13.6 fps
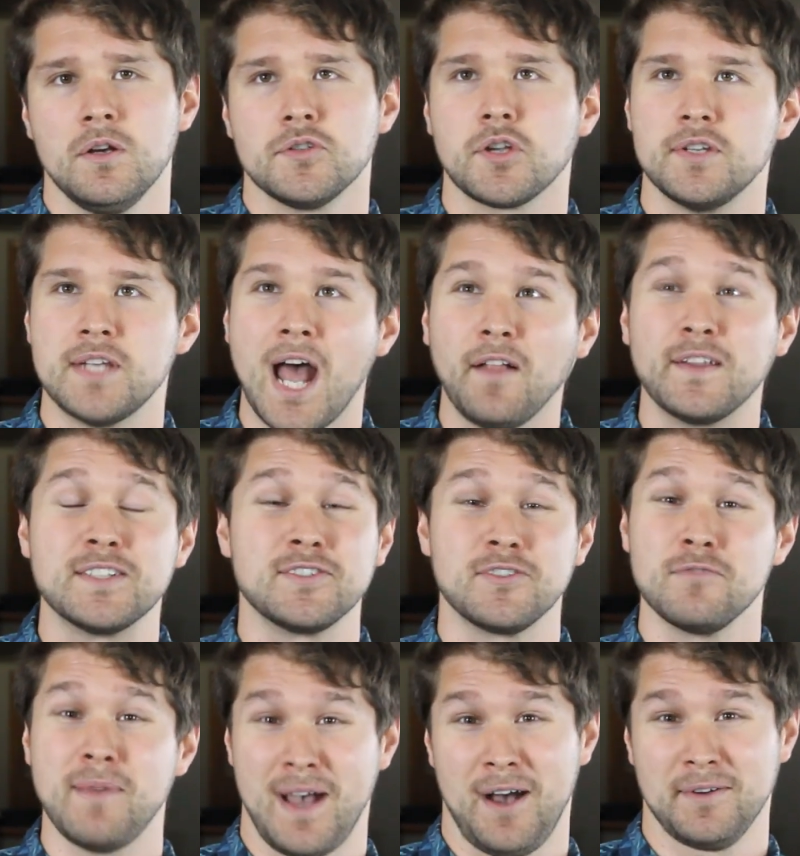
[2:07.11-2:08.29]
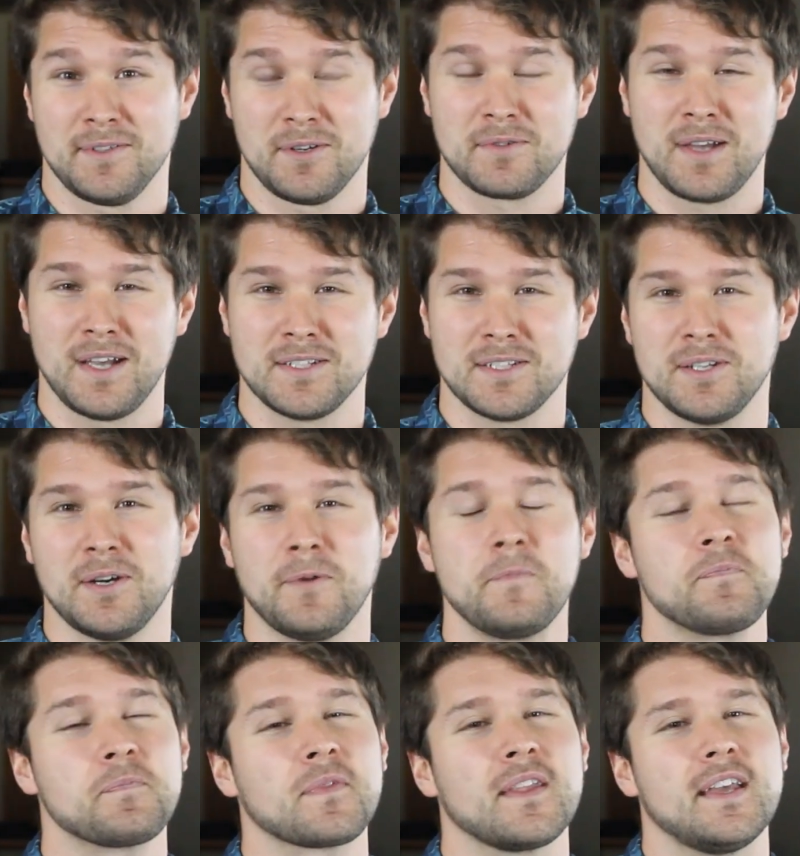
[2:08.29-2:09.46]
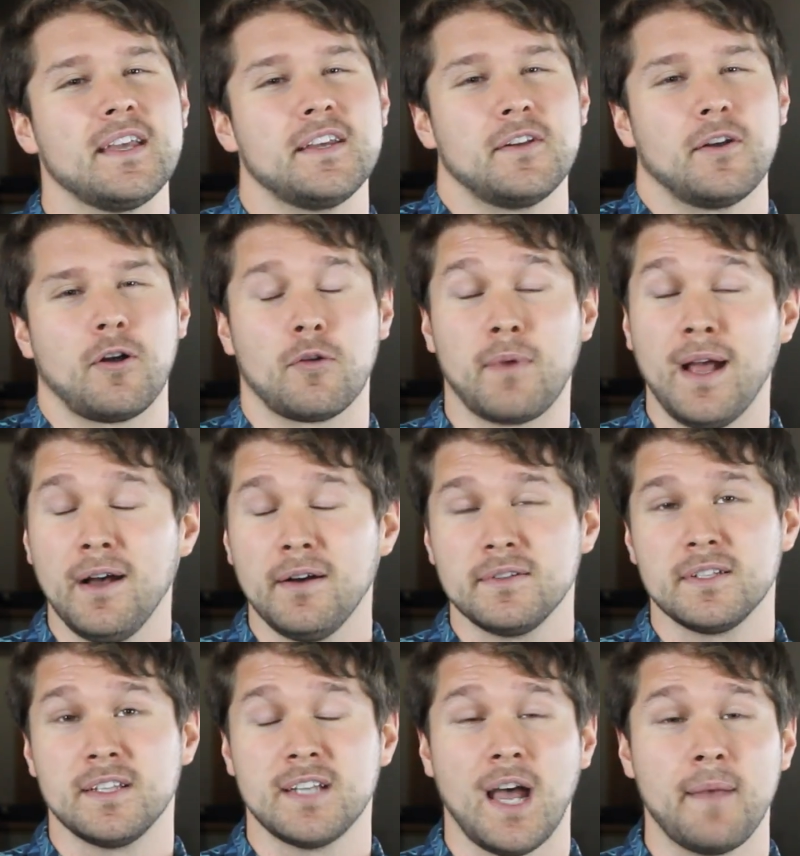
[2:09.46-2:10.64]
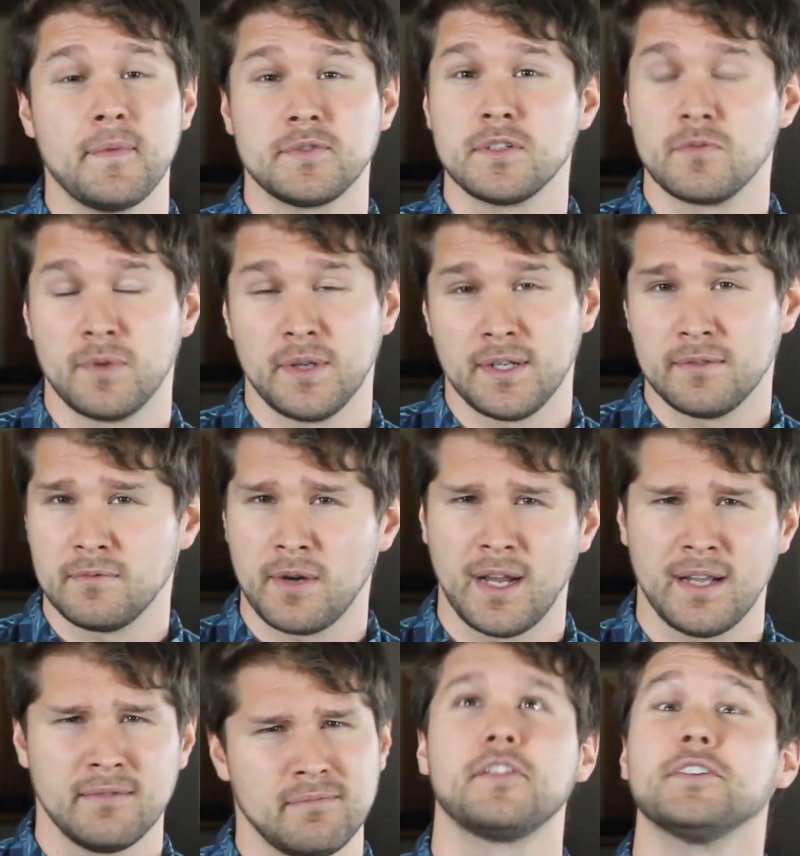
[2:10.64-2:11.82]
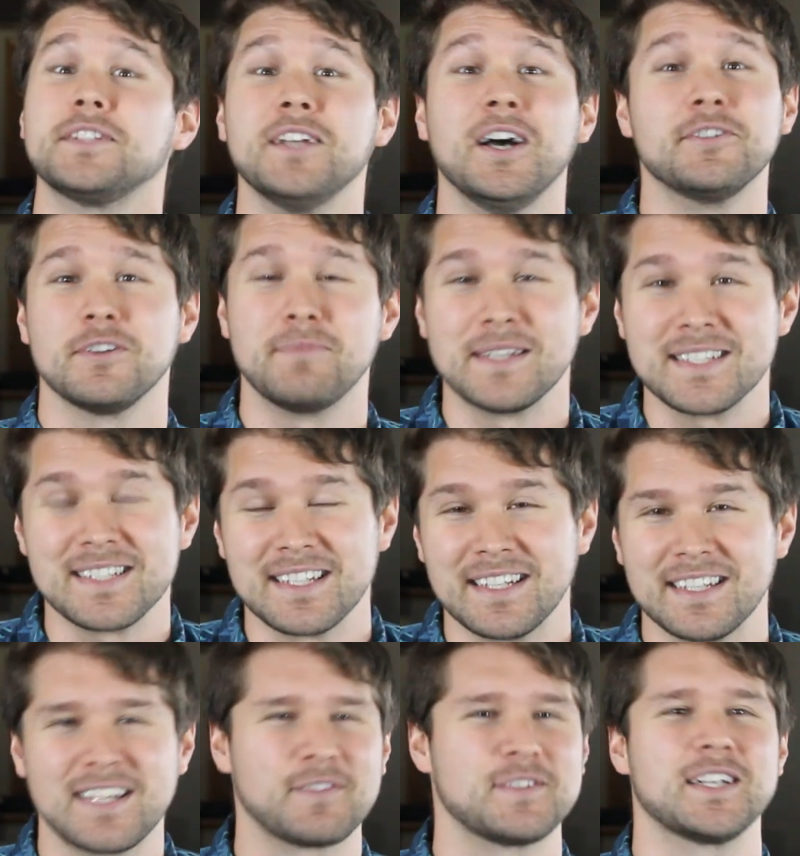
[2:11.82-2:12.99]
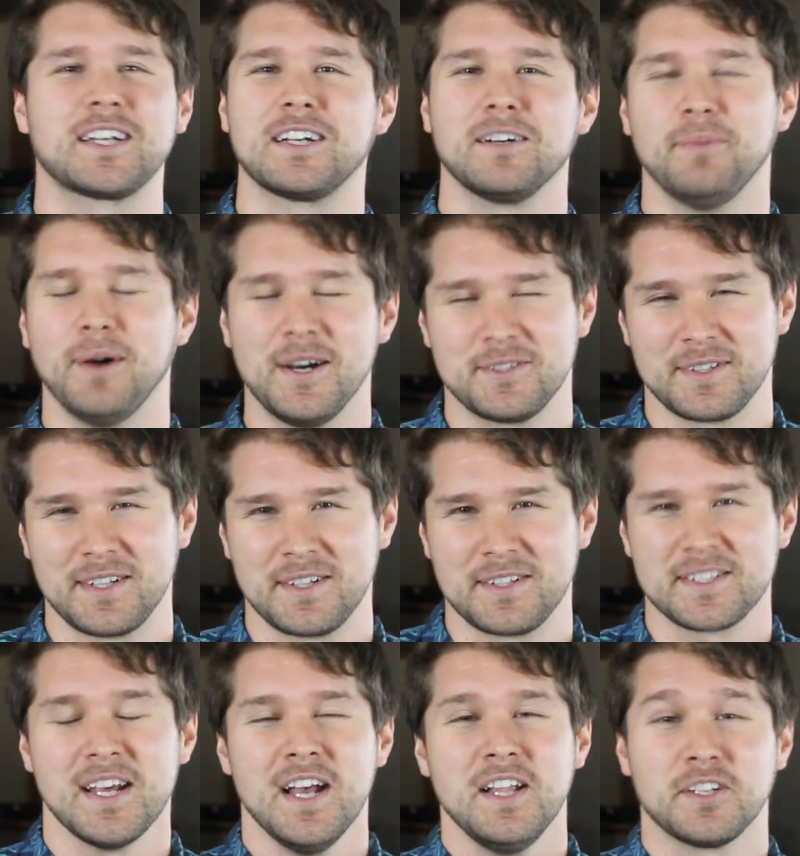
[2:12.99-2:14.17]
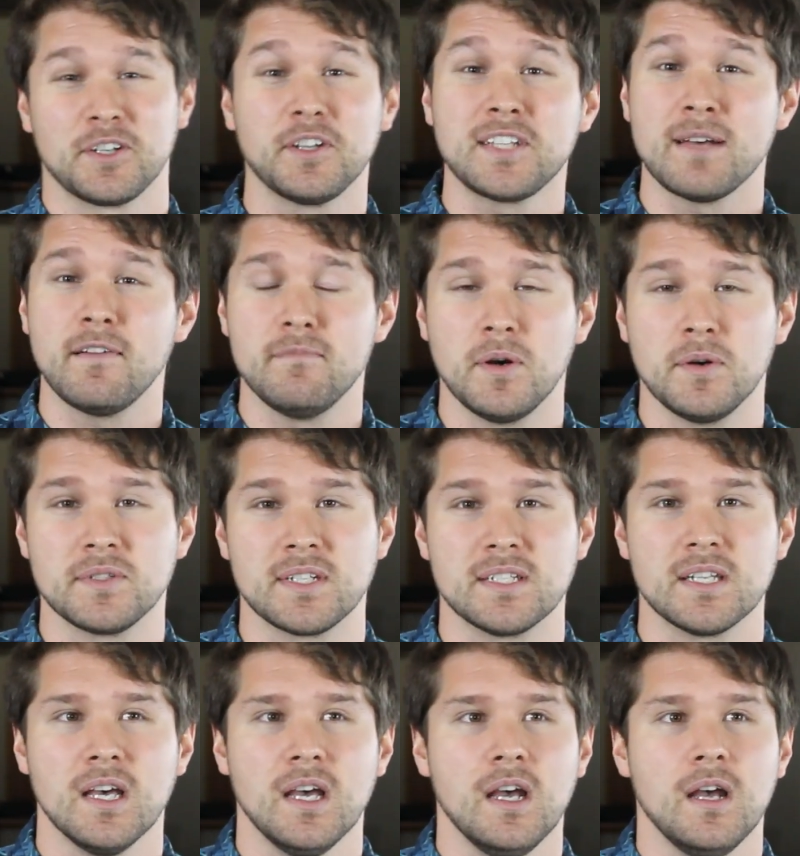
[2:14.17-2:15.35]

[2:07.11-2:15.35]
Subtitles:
So now let's zoom out. Okay, so around the time this was written, right, 1300 BC, give or take a couple hundred years, during the time of Moses,